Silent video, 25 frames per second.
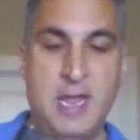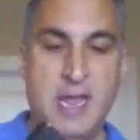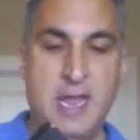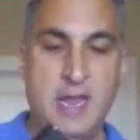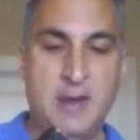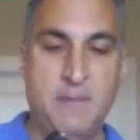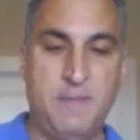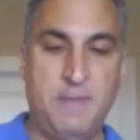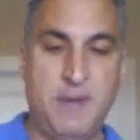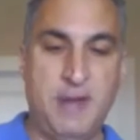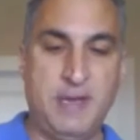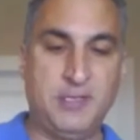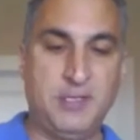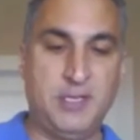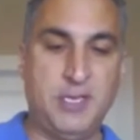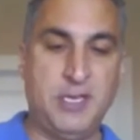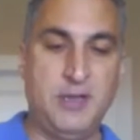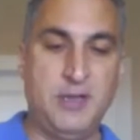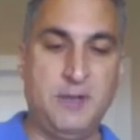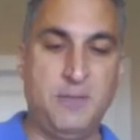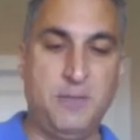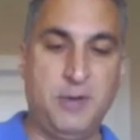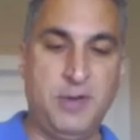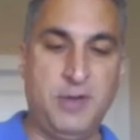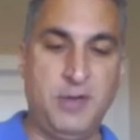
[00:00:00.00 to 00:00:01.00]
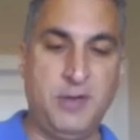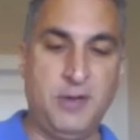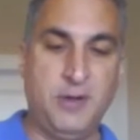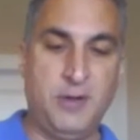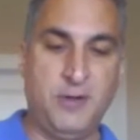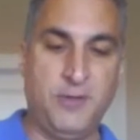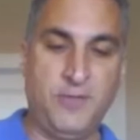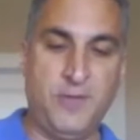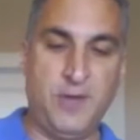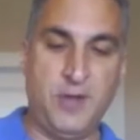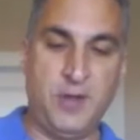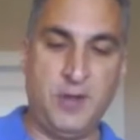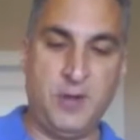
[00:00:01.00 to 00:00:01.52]
and basically you put
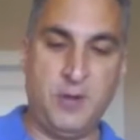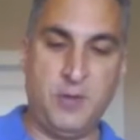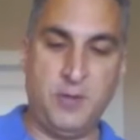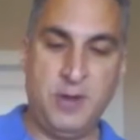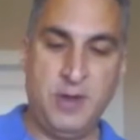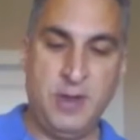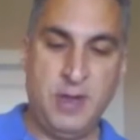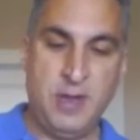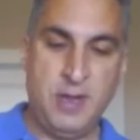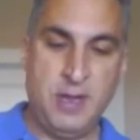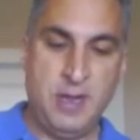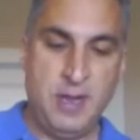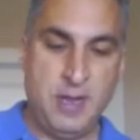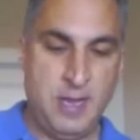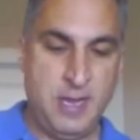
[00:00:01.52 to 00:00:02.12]
your phone